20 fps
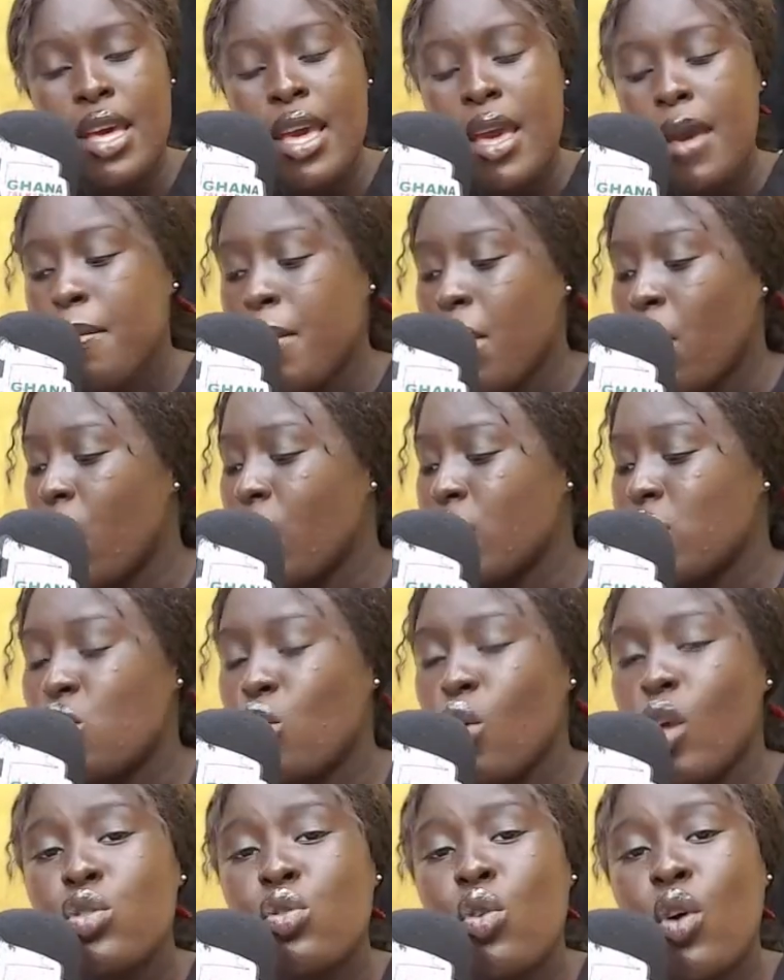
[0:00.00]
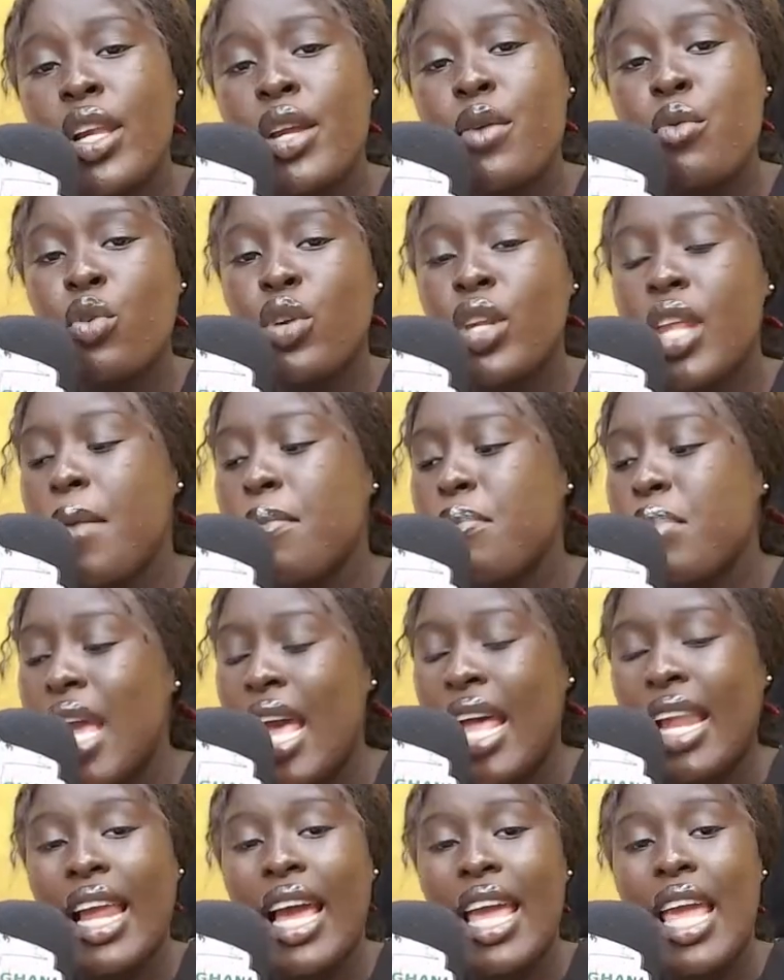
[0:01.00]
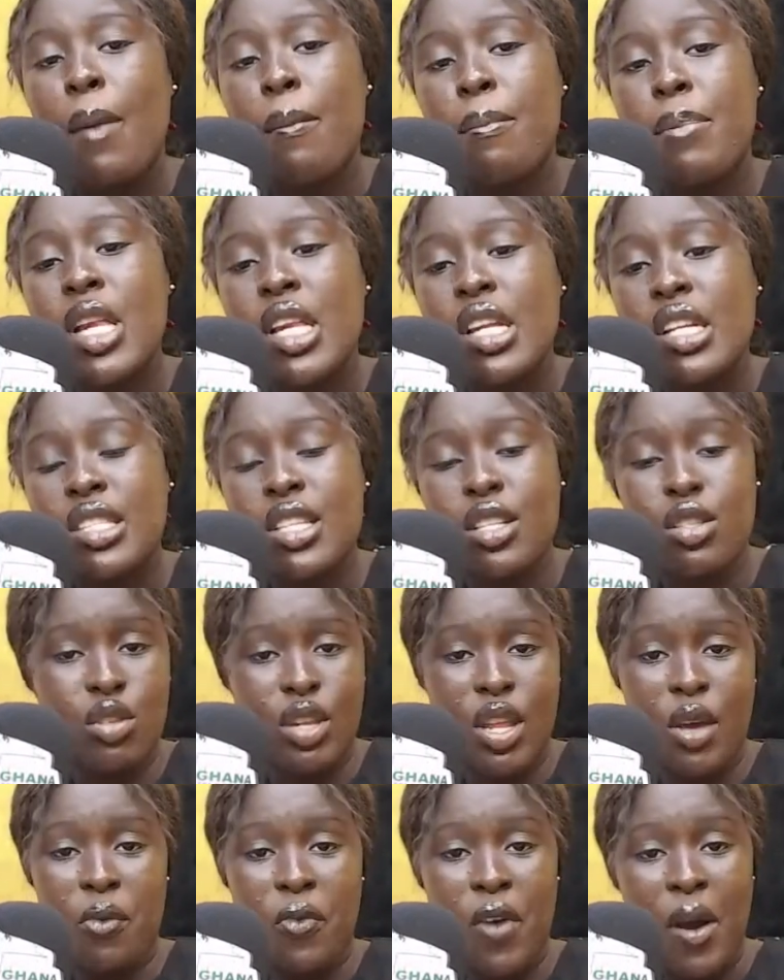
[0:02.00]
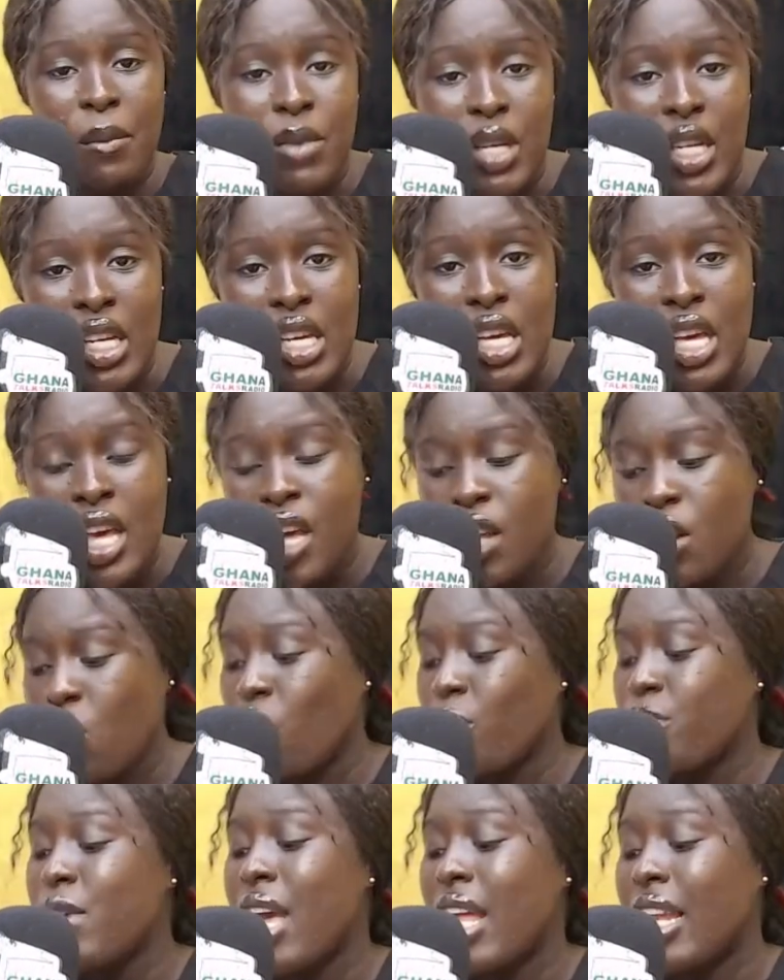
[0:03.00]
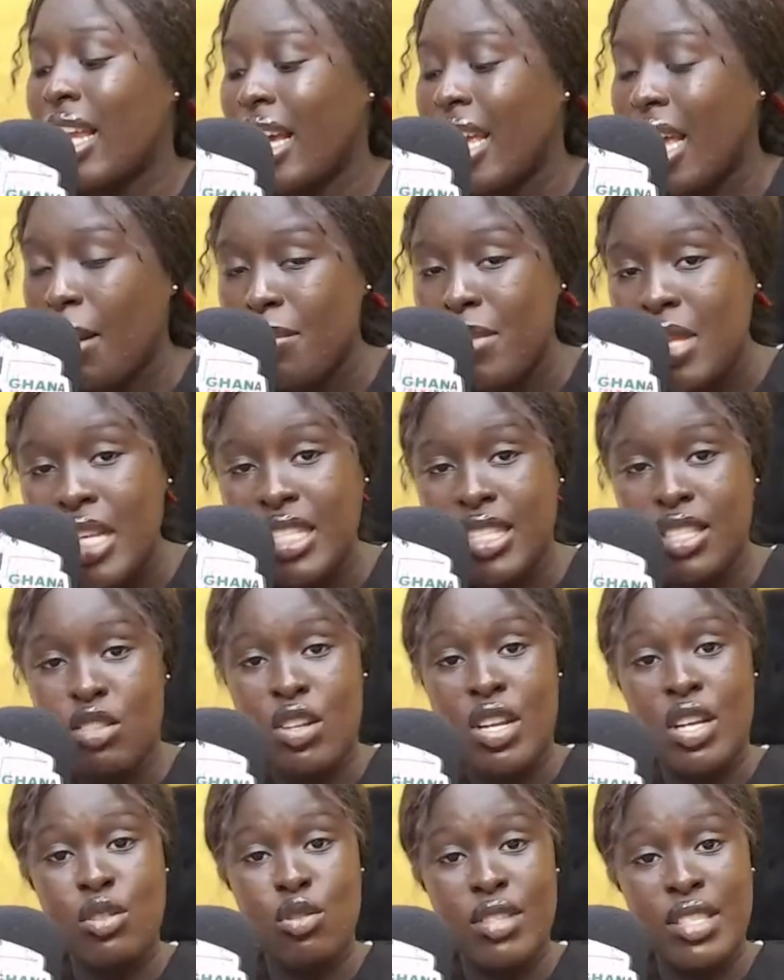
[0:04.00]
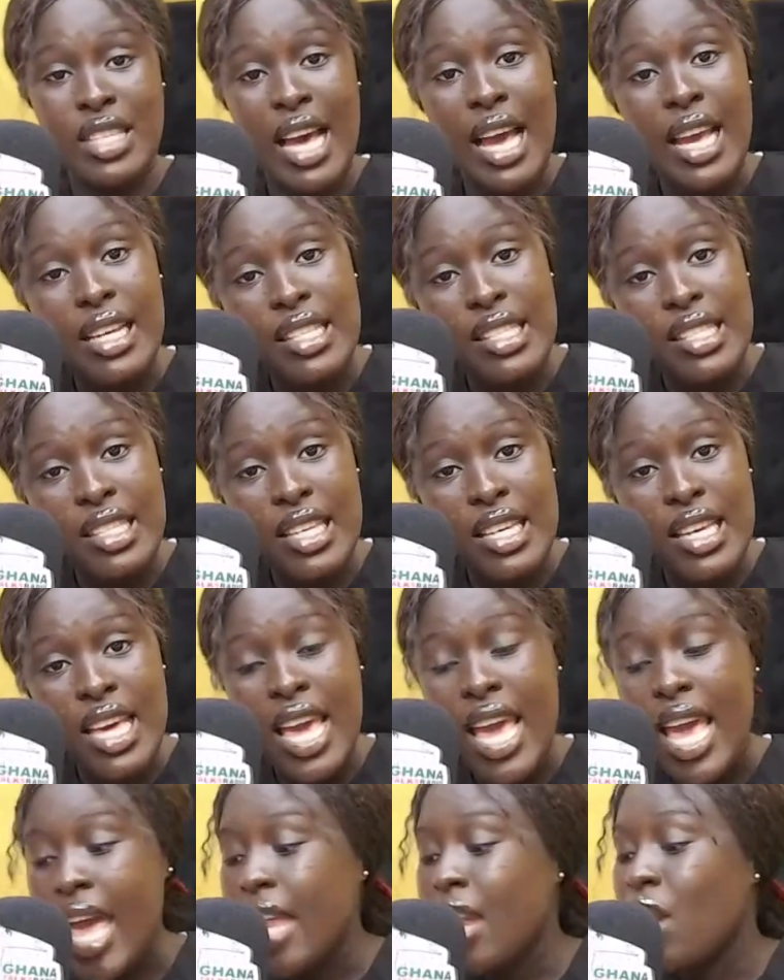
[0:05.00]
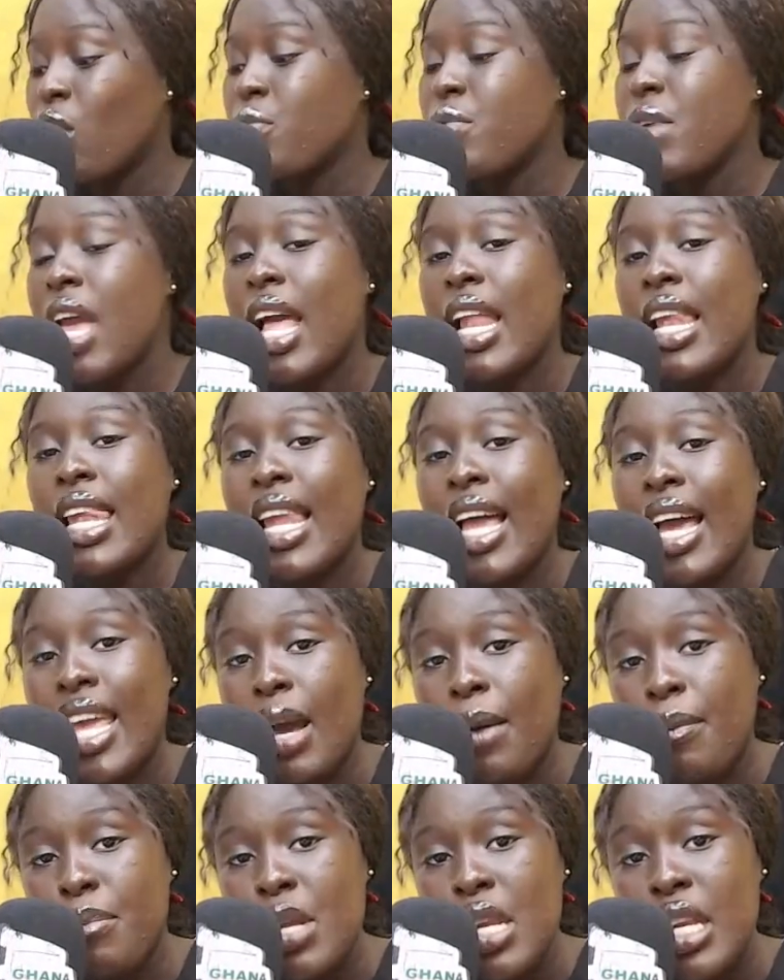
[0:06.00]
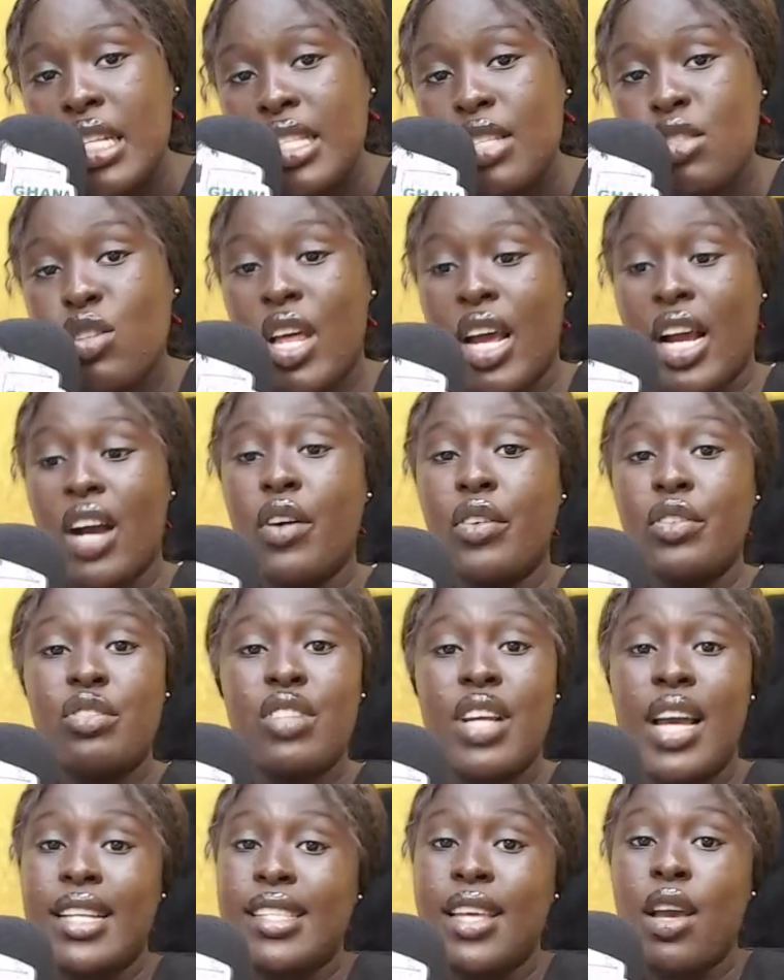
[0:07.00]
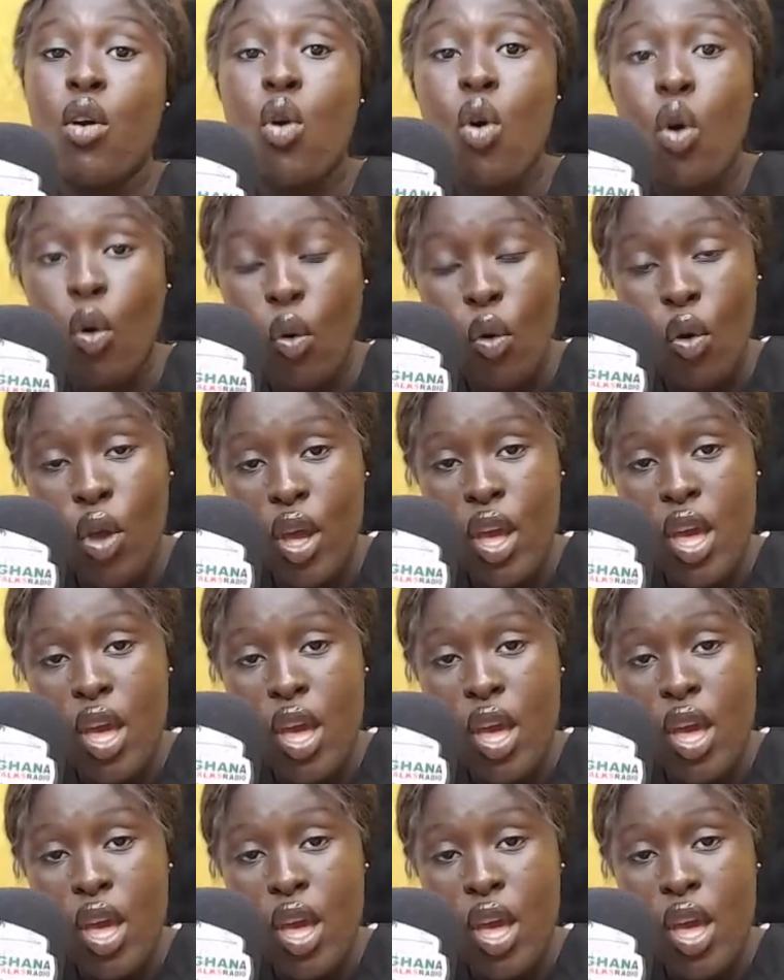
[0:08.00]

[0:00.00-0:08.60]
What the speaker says: Because not only would they be a liability to the family, they'll be a liability to the society, and they'll be a liability to the country as a whole.